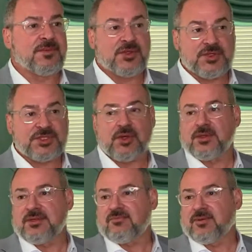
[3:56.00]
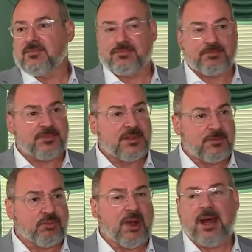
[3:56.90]
You stolen from
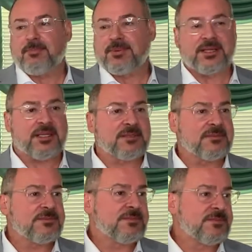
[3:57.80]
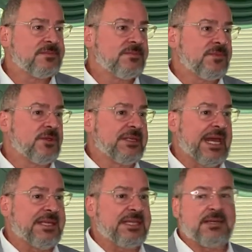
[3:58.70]
property. You
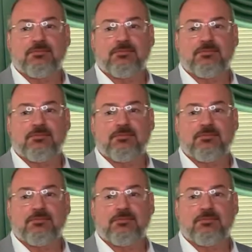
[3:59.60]
landed in